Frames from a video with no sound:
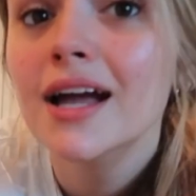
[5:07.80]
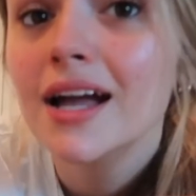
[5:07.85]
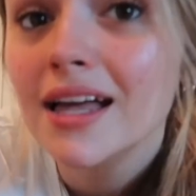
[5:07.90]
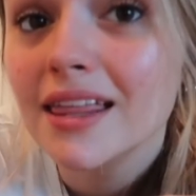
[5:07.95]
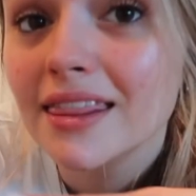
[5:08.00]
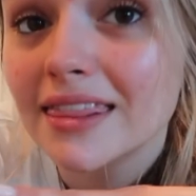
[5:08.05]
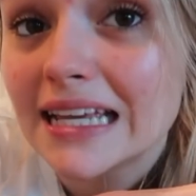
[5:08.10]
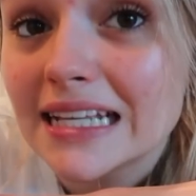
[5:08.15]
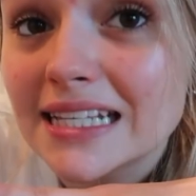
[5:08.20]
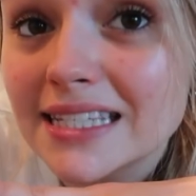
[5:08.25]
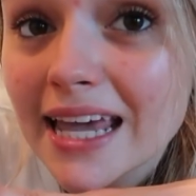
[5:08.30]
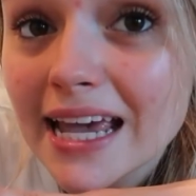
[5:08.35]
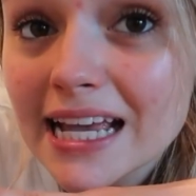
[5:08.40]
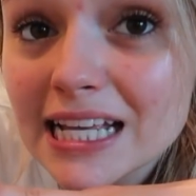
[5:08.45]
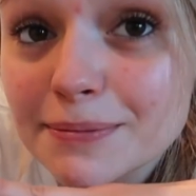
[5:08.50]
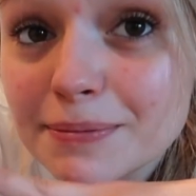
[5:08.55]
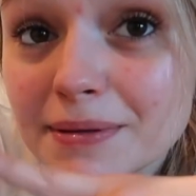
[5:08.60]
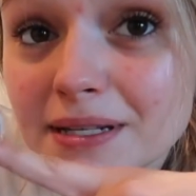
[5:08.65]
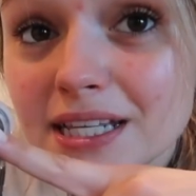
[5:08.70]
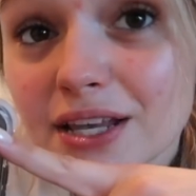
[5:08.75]
This case
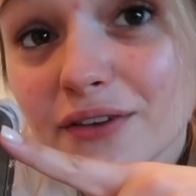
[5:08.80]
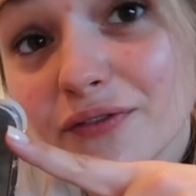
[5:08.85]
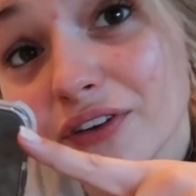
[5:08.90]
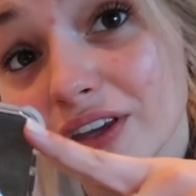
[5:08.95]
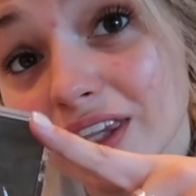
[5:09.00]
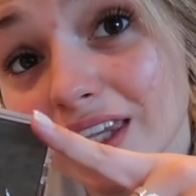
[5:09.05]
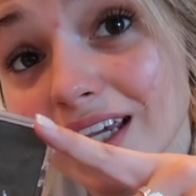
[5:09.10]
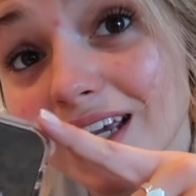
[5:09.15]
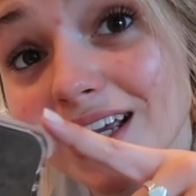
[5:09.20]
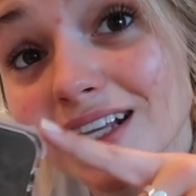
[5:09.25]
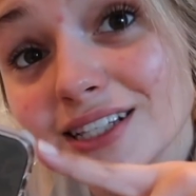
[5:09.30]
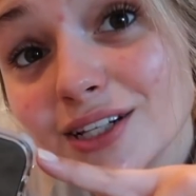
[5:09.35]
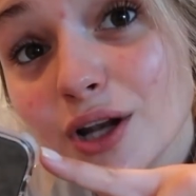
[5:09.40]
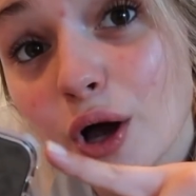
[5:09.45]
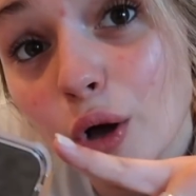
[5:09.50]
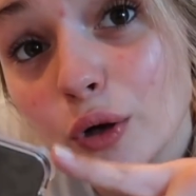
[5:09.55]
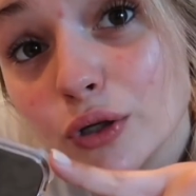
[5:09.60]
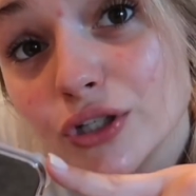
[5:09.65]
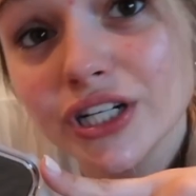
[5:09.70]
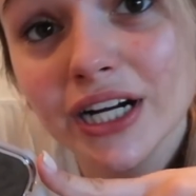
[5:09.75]
specifically is an
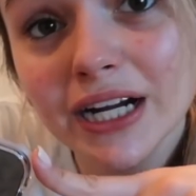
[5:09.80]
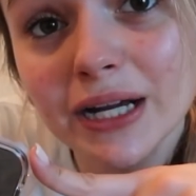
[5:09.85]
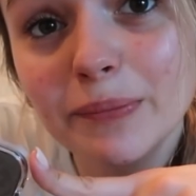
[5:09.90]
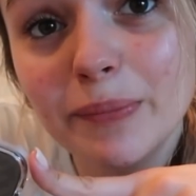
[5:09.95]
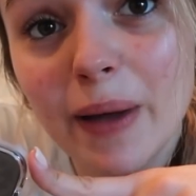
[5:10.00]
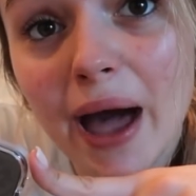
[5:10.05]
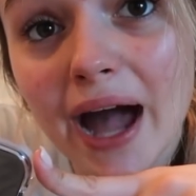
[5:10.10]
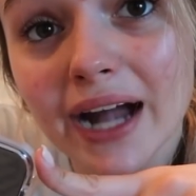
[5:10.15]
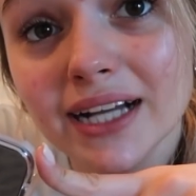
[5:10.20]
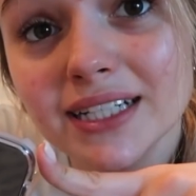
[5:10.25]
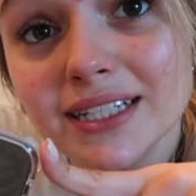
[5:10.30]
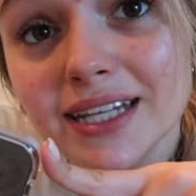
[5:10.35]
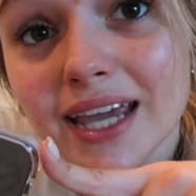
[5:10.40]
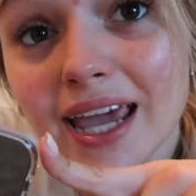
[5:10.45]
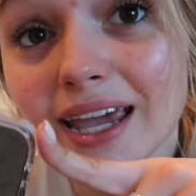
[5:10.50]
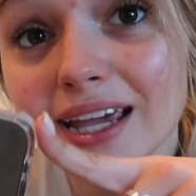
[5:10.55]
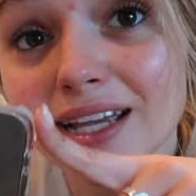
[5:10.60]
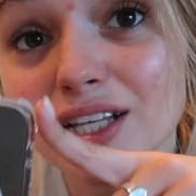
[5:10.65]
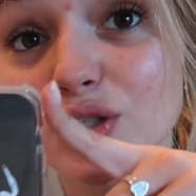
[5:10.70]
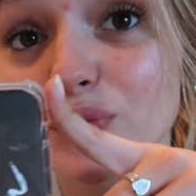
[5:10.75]
ultra impact
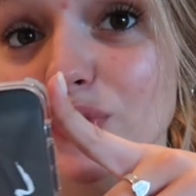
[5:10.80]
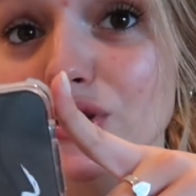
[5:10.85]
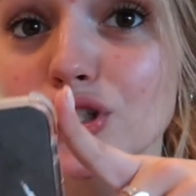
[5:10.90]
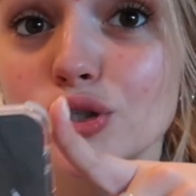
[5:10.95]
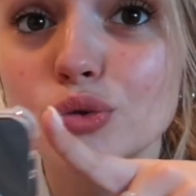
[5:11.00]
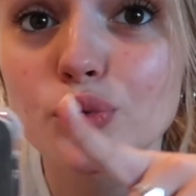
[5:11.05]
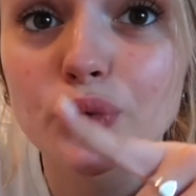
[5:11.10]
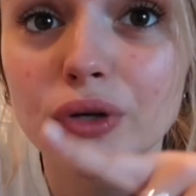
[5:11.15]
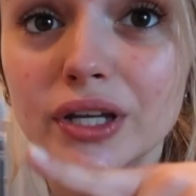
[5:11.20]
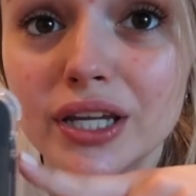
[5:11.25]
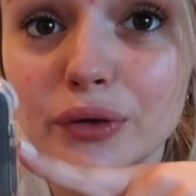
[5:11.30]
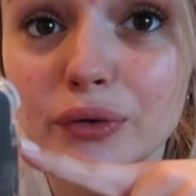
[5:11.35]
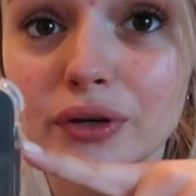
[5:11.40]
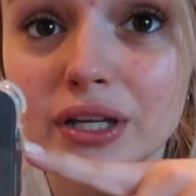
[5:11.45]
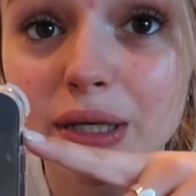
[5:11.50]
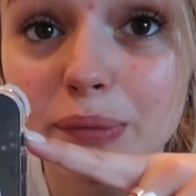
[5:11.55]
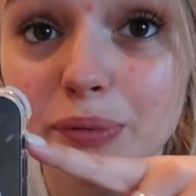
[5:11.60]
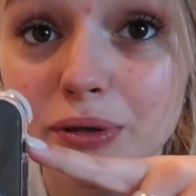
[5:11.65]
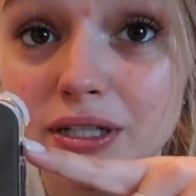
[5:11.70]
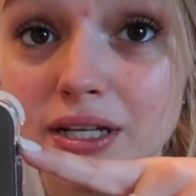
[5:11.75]
case, which is really,
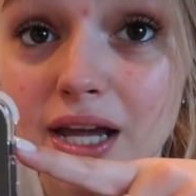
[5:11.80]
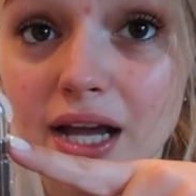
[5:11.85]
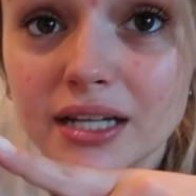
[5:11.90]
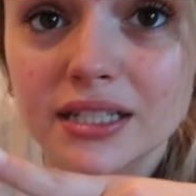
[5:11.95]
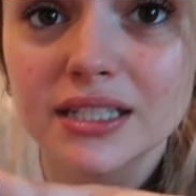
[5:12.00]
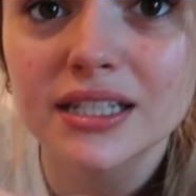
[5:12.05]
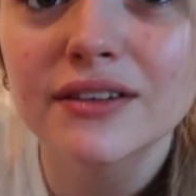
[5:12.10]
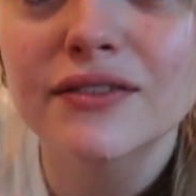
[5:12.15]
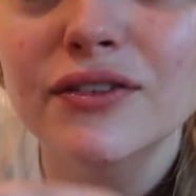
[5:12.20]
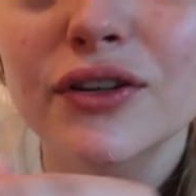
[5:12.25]
really protective. You